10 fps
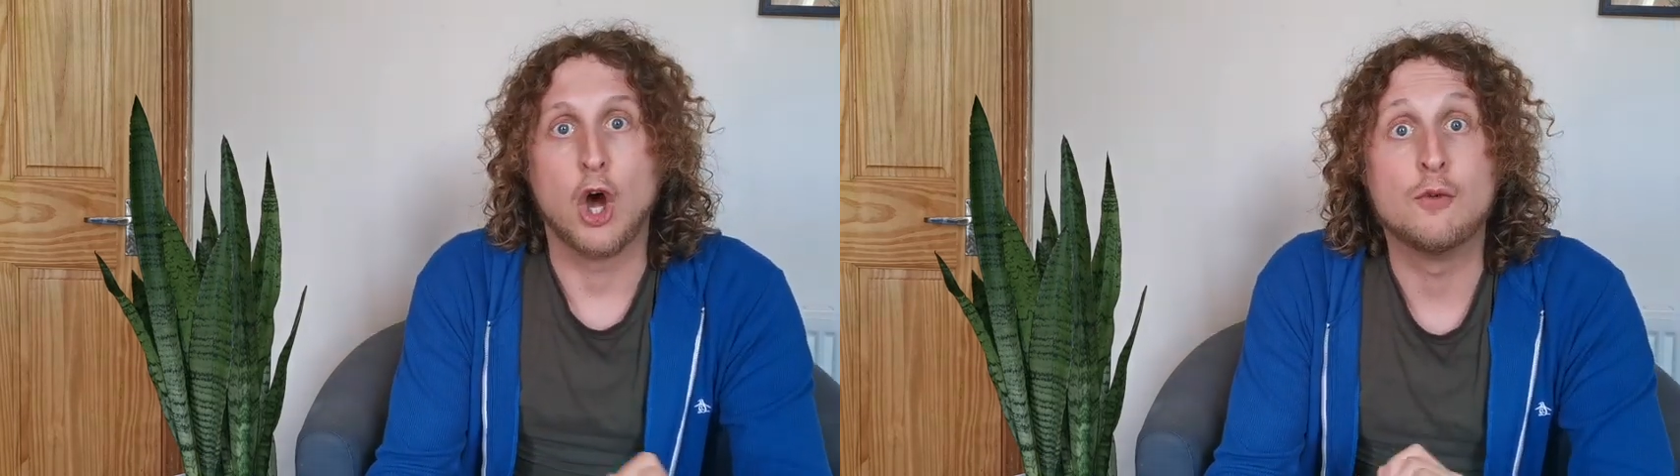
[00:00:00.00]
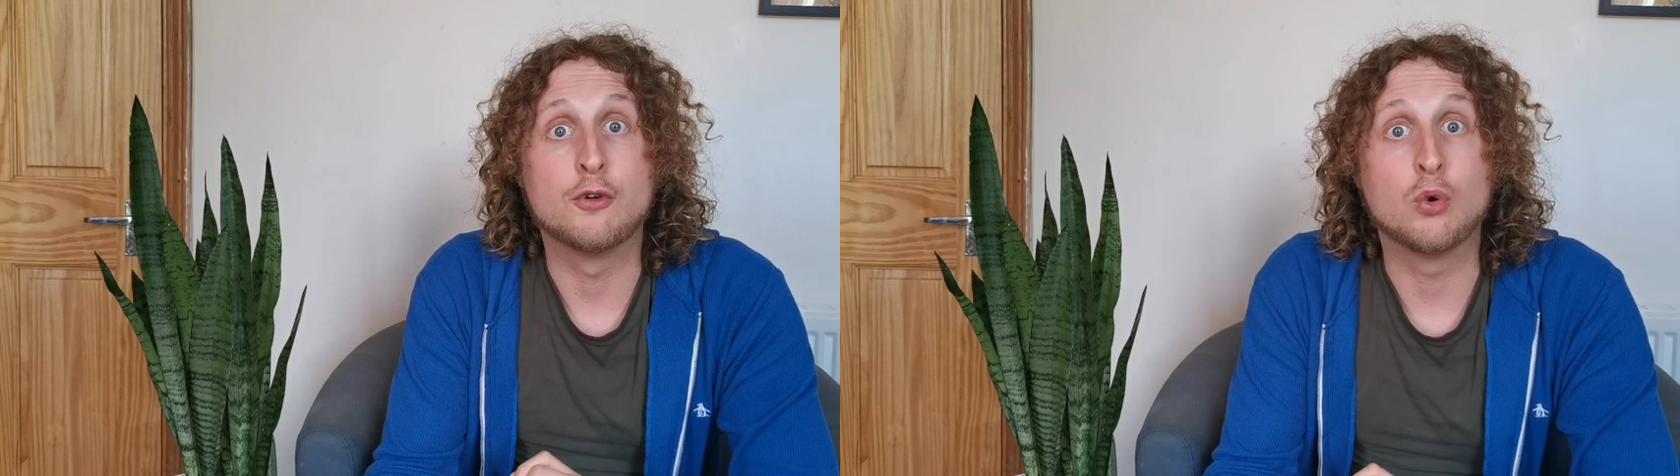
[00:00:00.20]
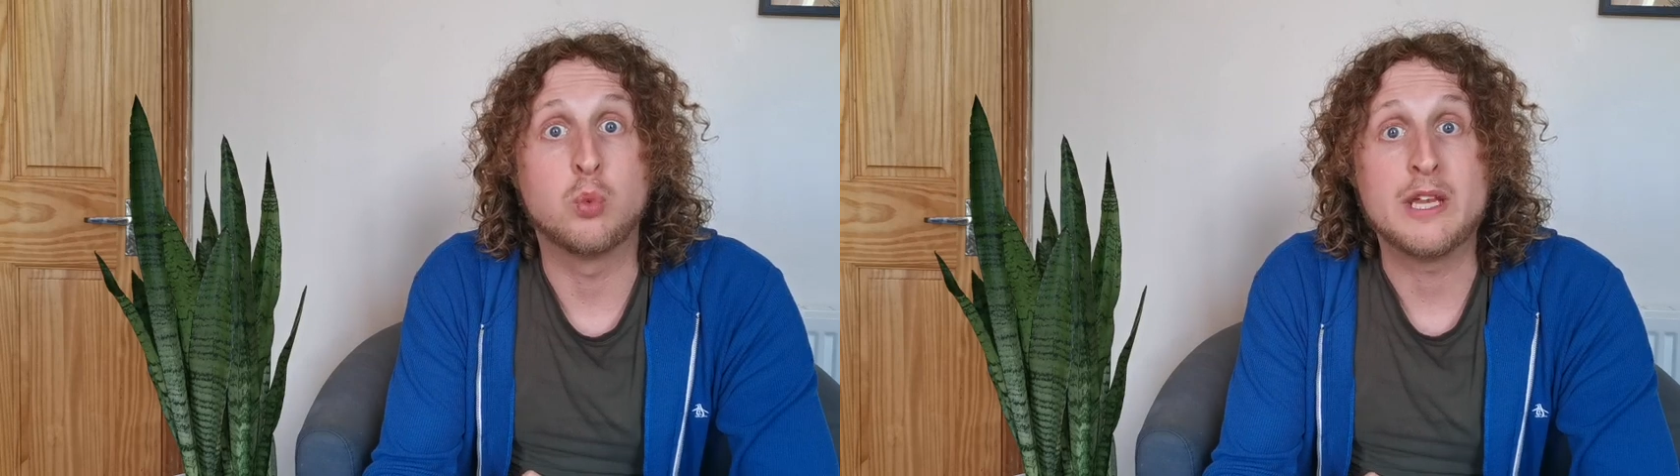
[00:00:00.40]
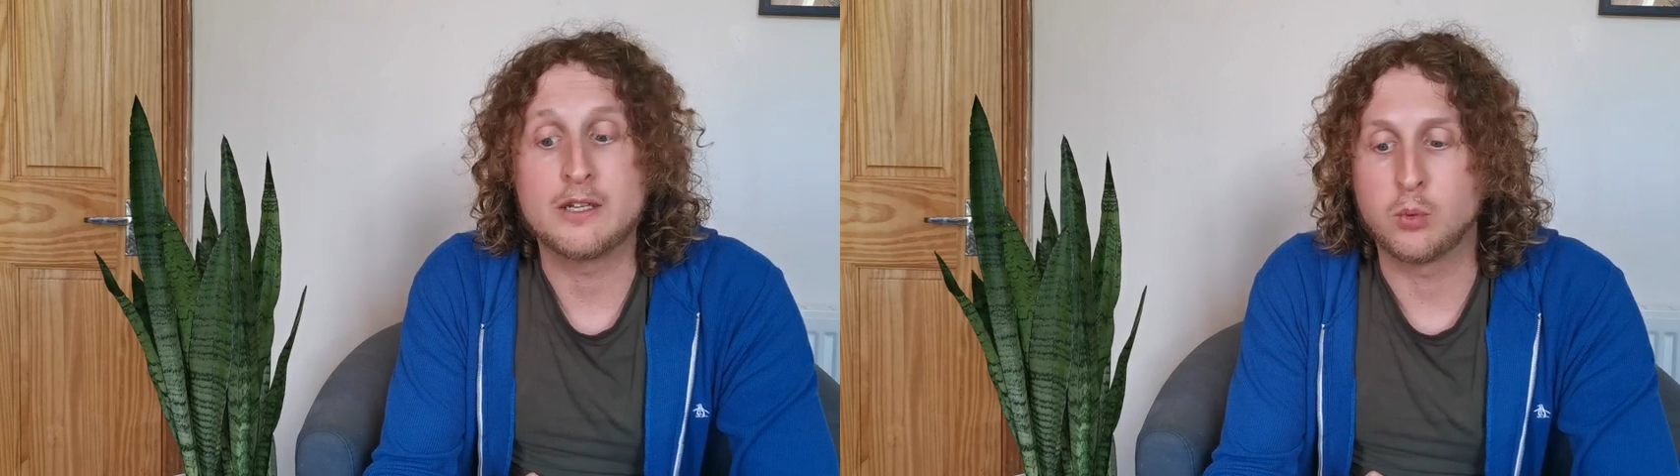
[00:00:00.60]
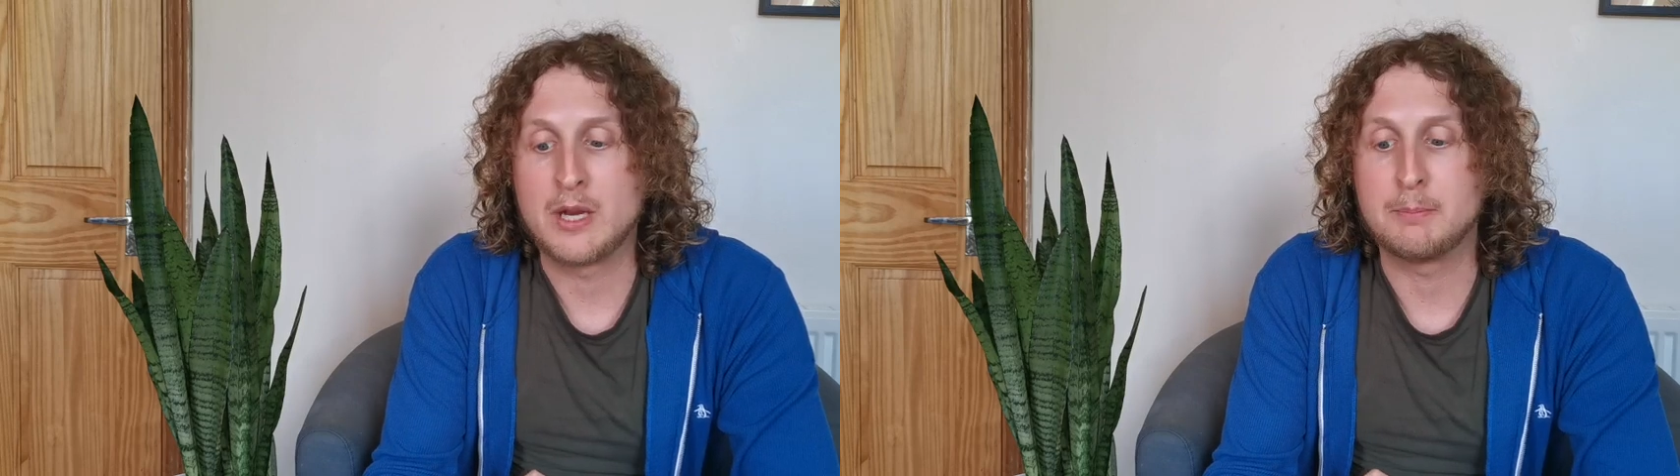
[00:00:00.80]
Over a
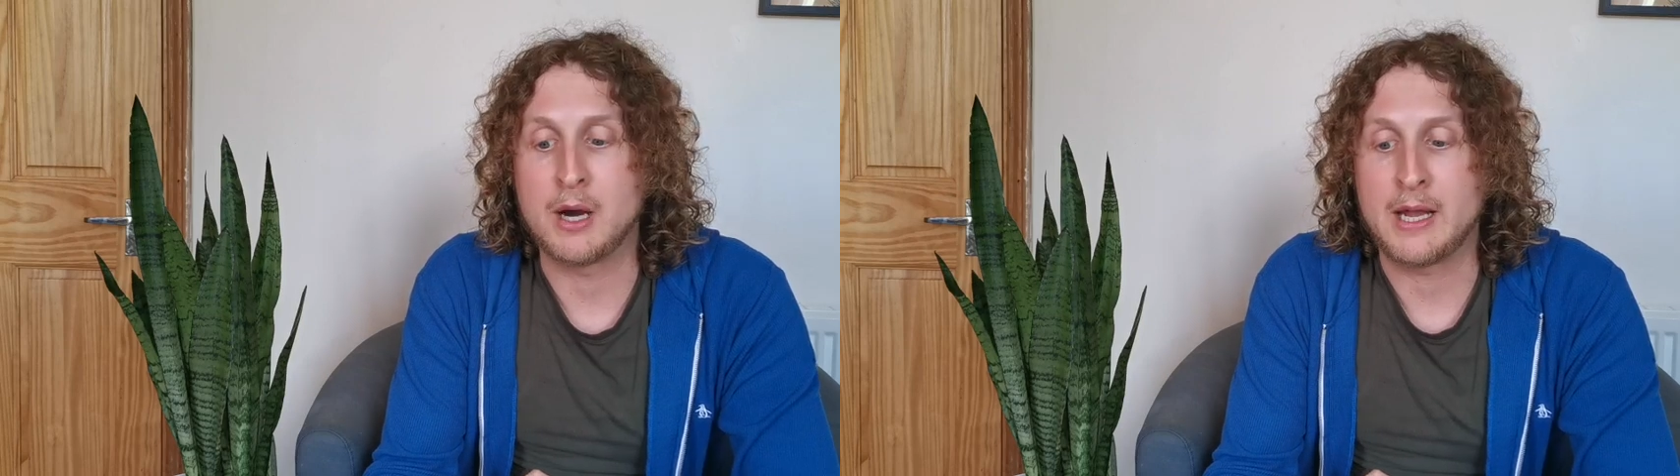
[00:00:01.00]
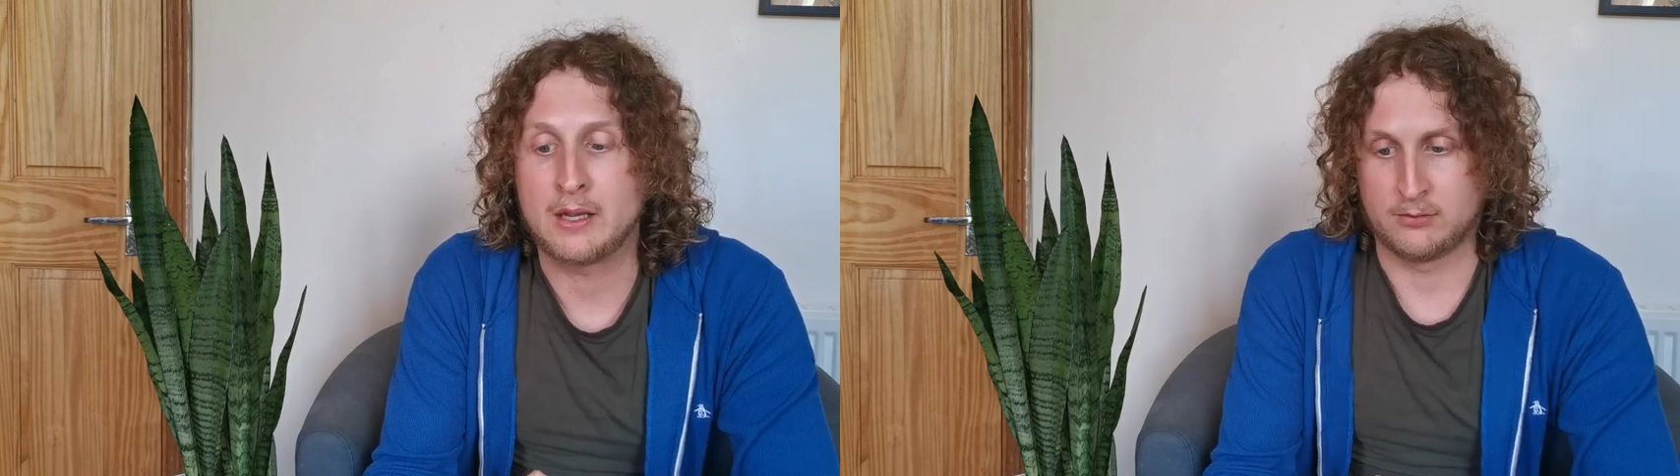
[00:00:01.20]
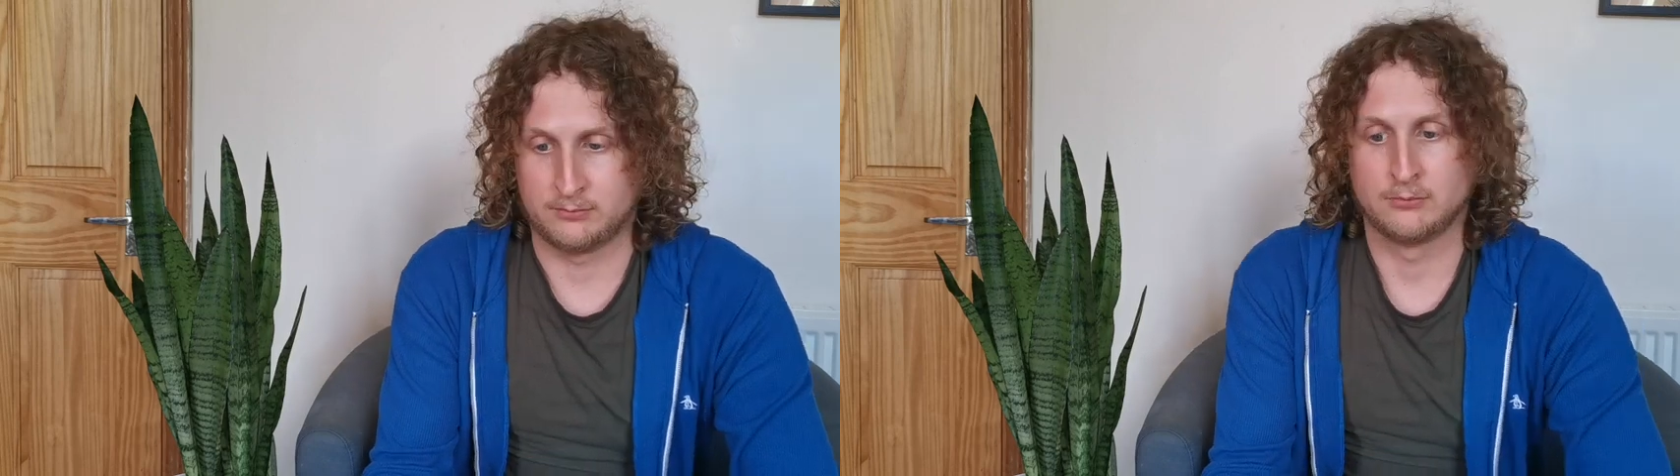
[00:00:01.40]
week went by.